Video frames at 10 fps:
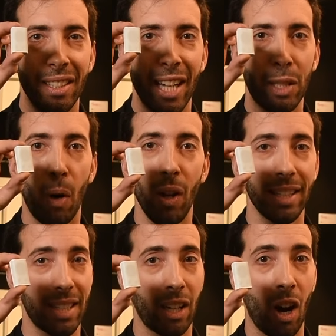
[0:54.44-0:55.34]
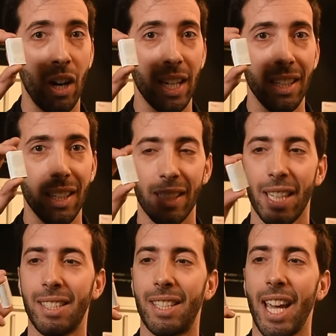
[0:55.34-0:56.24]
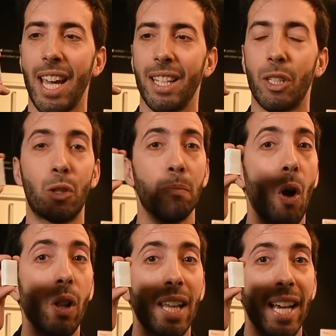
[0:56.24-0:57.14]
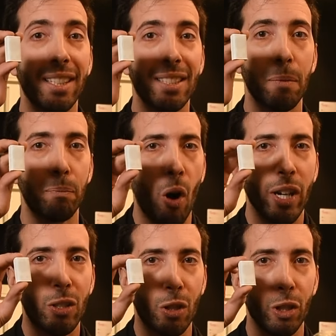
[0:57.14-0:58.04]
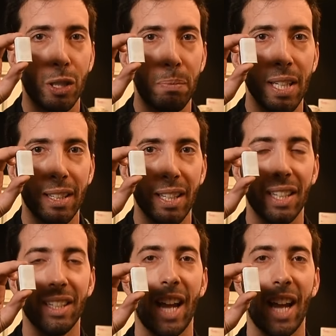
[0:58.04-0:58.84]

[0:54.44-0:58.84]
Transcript: As small as a coin it's the smallest point source speaker